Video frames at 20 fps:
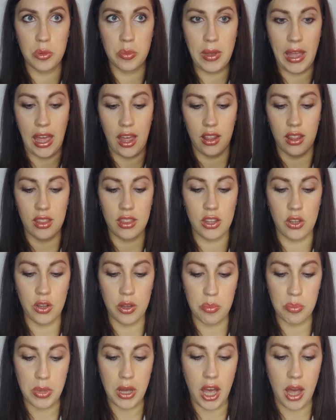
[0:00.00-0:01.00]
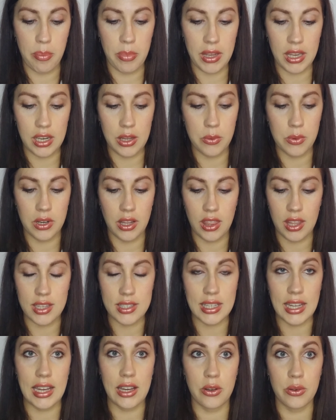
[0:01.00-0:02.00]
palette that you can pop any one of
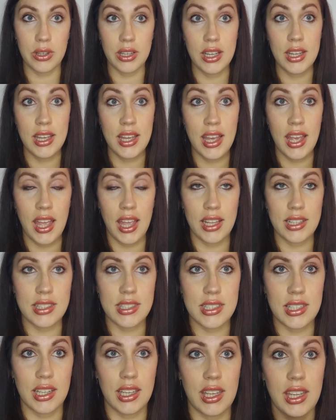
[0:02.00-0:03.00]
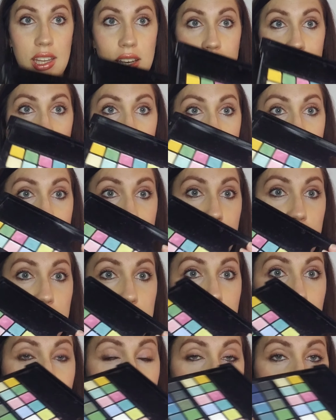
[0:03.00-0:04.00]
these out and stick in
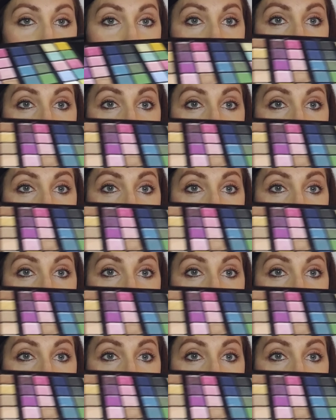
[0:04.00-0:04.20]
and just